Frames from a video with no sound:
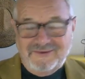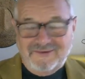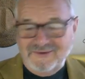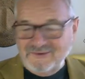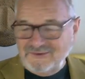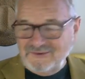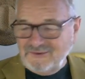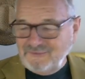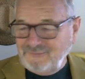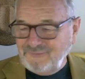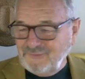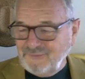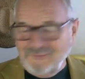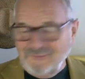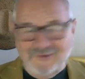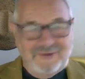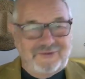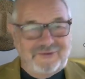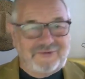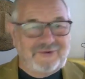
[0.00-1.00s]
And I just feel
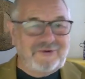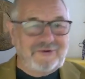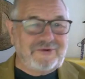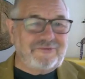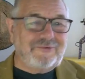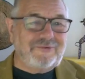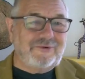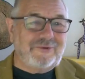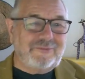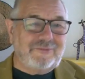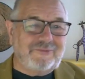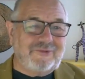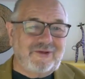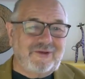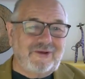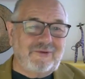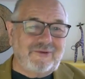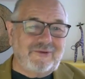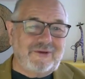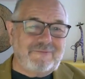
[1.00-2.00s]
really sorry for them.
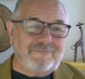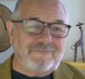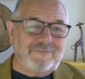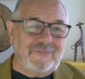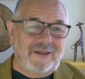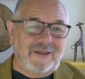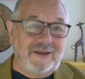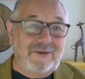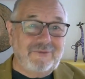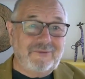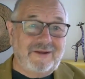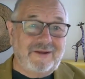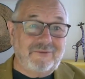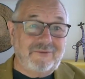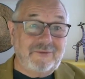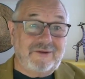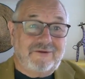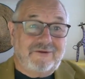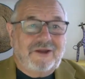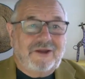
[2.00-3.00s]
So anyway,
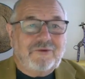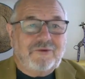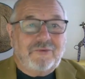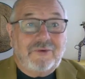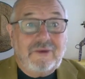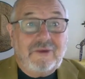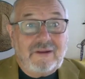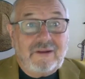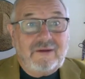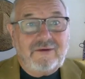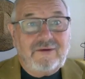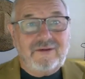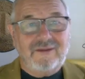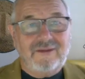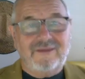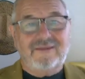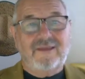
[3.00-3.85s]
we agreed